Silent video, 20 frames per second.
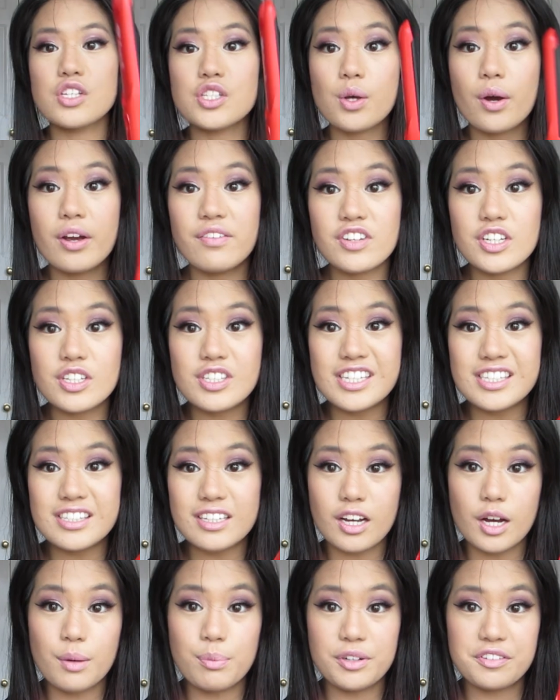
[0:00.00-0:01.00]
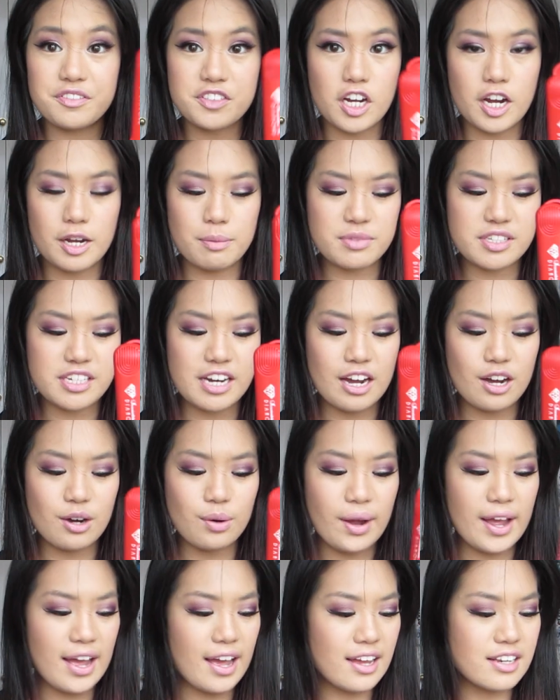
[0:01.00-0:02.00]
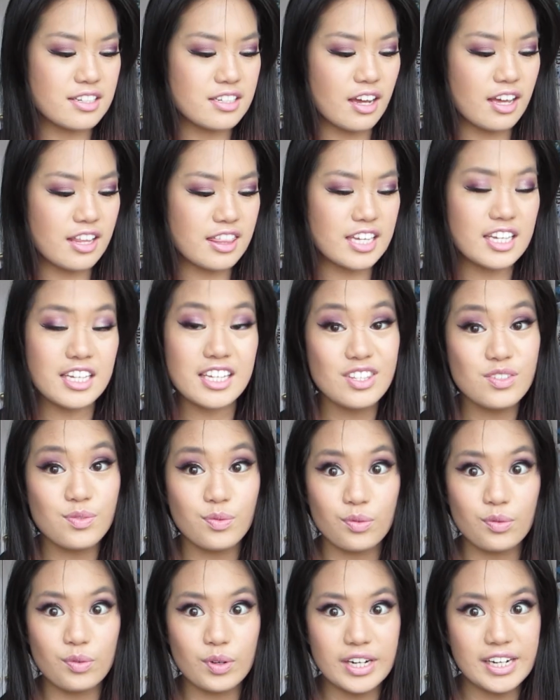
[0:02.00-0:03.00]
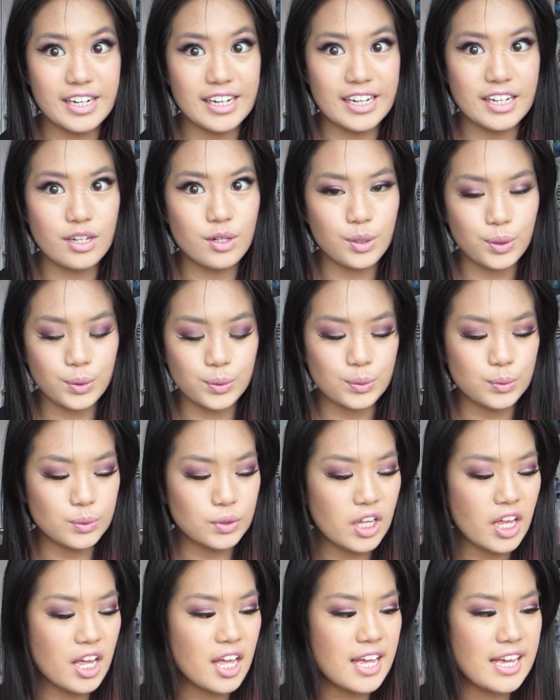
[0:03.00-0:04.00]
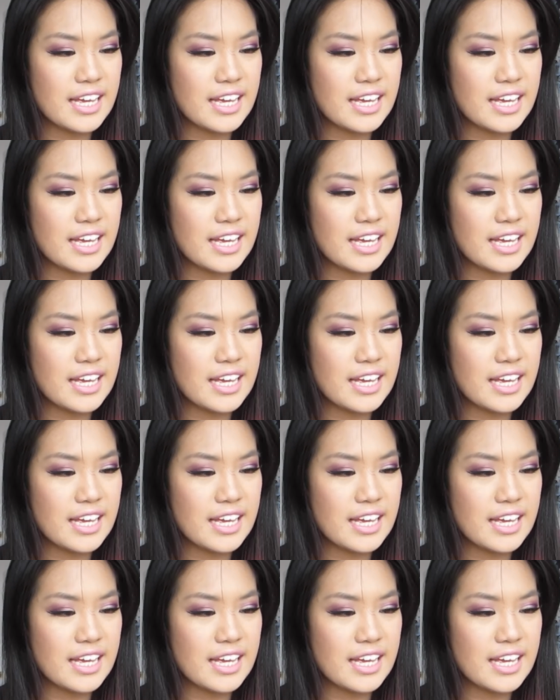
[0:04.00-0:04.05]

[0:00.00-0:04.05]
So I've used this a couple of times now, and I think it's really cool.